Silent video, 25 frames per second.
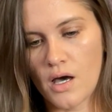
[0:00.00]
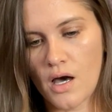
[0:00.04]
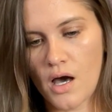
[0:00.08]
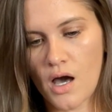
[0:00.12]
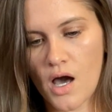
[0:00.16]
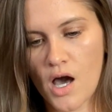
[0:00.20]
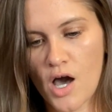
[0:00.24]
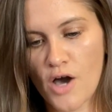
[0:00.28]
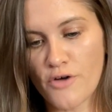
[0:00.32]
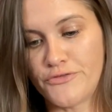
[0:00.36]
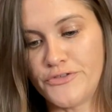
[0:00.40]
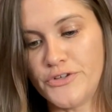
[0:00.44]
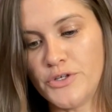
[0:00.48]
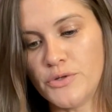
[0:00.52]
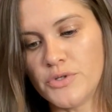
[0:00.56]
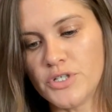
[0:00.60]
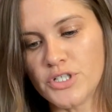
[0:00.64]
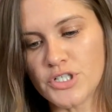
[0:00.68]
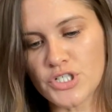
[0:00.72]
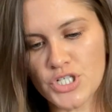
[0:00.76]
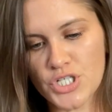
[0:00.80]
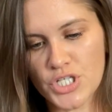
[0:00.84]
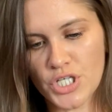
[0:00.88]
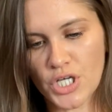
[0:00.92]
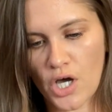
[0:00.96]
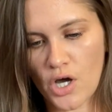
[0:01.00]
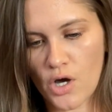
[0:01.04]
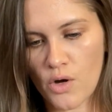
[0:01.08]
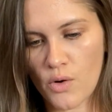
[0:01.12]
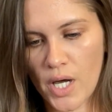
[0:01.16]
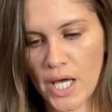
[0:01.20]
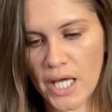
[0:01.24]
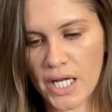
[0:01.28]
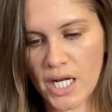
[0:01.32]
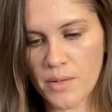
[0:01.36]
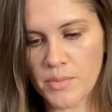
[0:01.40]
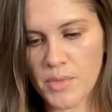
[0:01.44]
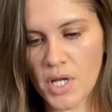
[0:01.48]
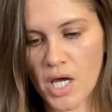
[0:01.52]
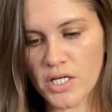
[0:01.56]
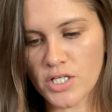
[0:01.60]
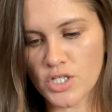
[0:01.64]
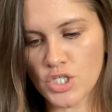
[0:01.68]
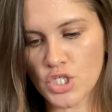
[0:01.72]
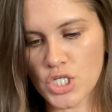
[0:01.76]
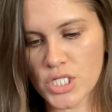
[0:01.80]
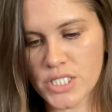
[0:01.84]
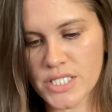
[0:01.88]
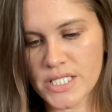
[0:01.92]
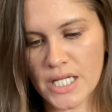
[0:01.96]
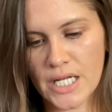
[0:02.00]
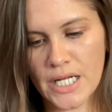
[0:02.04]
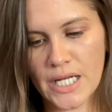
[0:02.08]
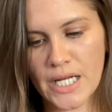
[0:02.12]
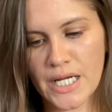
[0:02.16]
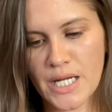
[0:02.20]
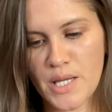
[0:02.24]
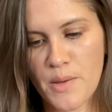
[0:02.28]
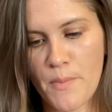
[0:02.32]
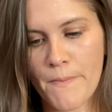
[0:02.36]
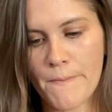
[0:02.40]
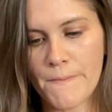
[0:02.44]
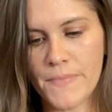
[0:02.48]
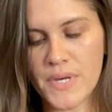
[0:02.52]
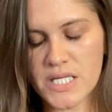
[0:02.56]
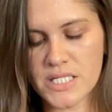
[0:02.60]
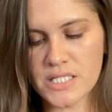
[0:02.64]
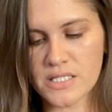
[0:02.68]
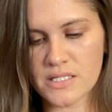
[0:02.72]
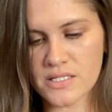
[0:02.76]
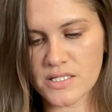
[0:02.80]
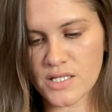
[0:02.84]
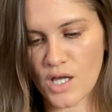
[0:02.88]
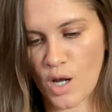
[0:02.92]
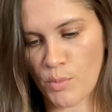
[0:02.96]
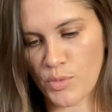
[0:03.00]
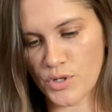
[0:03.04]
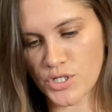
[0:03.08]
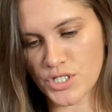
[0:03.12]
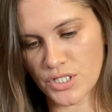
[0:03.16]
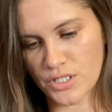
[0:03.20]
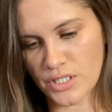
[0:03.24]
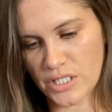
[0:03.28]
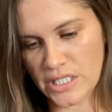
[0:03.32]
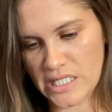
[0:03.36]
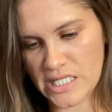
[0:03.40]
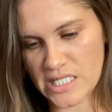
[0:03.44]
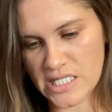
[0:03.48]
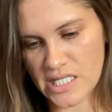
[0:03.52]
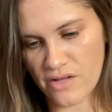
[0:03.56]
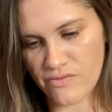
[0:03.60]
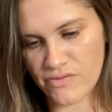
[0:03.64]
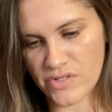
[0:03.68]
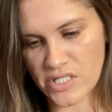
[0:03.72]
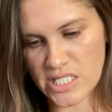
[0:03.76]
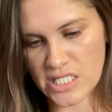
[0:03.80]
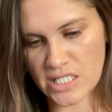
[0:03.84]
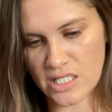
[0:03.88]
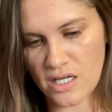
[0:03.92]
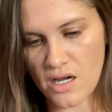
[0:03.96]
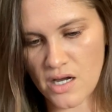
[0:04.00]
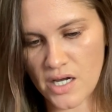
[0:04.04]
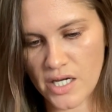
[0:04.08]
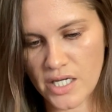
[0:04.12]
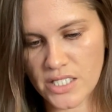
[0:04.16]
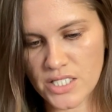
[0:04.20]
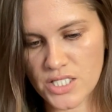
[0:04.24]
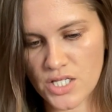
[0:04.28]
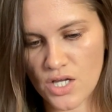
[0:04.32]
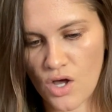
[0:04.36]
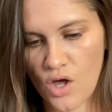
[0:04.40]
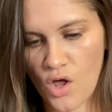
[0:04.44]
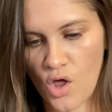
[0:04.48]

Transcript: A few years ago, and I'm not interested in any business opportunities of this kind.